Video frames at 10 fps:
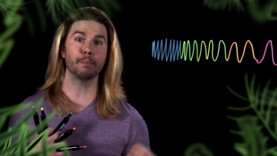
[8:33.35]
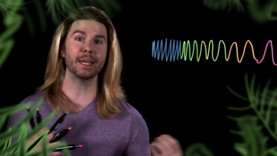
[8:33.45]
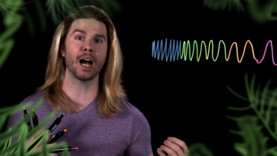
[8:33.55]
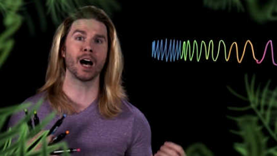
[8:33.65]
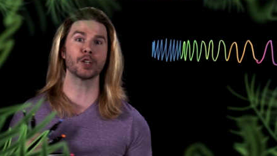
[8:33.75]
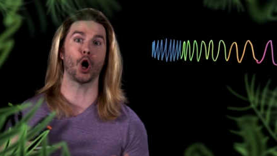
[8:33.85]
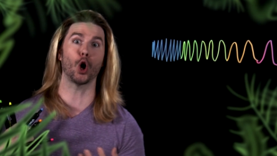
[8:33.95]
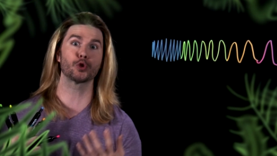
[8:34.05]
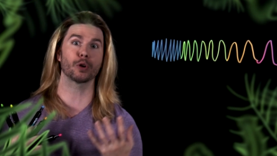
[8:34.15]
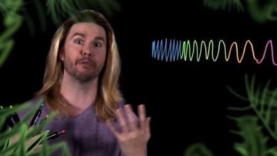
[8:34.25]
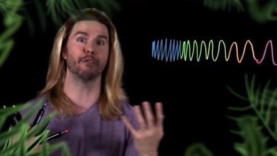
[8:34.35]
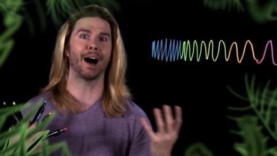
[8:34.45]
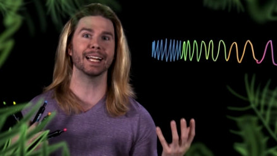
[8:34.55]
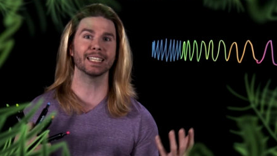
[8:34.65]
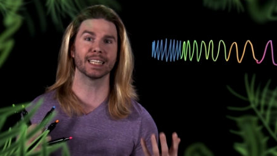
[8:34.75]
beyond
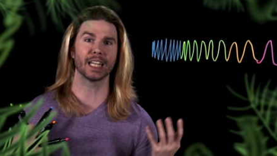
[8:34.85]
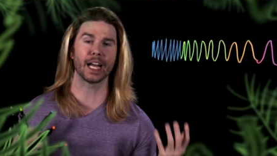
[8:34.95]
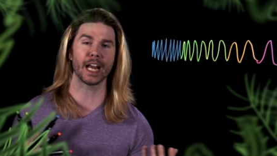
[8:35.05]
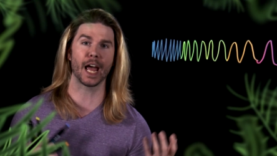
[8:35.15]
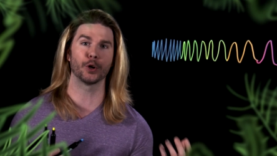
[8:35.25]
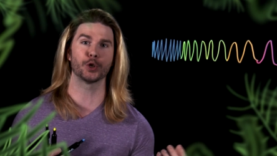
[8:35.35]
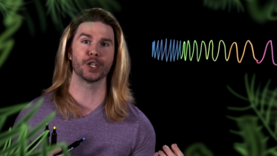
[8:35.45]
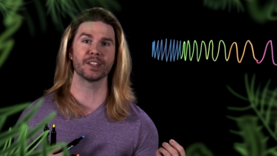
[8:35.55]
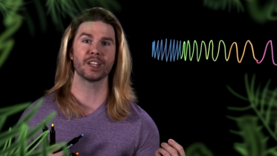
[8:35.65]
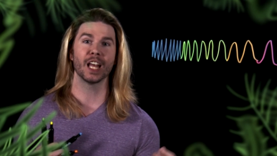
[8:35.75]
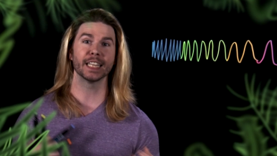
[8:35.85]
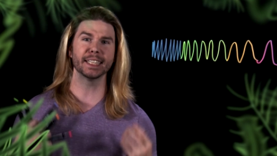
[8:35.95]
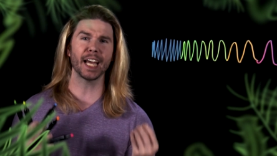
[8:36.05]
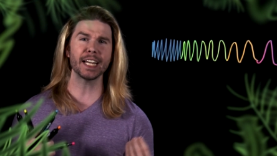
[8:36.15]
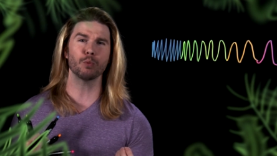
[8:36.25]
ultraviolet light energies,
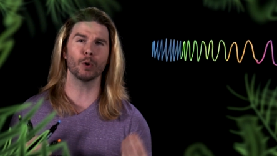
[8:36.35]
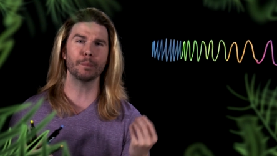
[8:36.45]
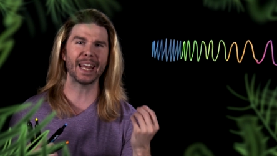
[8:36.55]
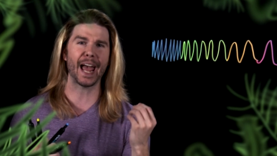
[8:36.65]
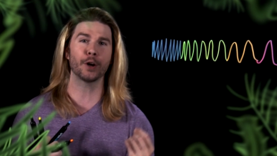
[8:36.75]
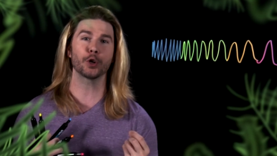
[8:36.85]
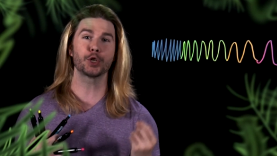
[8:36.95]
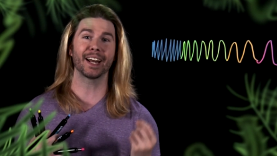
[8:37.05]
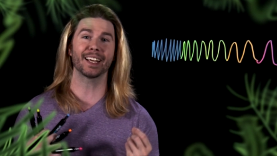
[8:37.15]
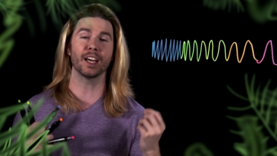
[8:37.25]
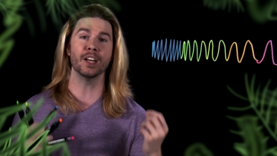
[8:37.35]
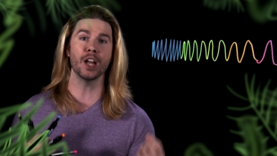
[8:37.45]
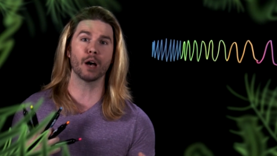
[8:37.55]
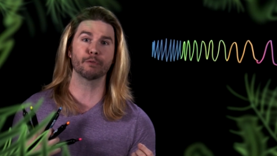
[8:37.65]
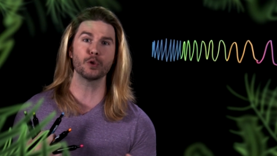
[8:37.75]
light would be energetic
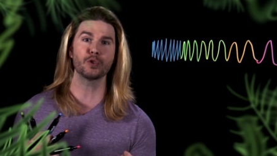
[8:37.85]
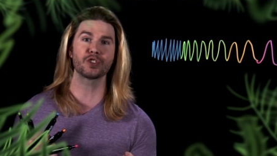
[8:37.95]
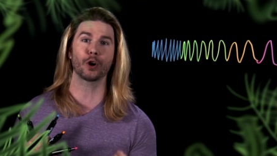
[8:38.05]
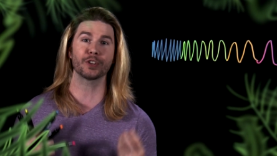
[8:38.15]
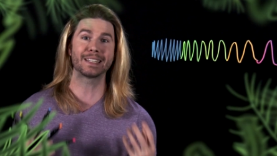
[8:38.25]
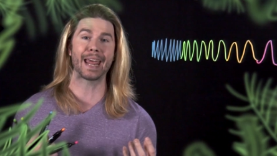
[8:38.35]
enough to start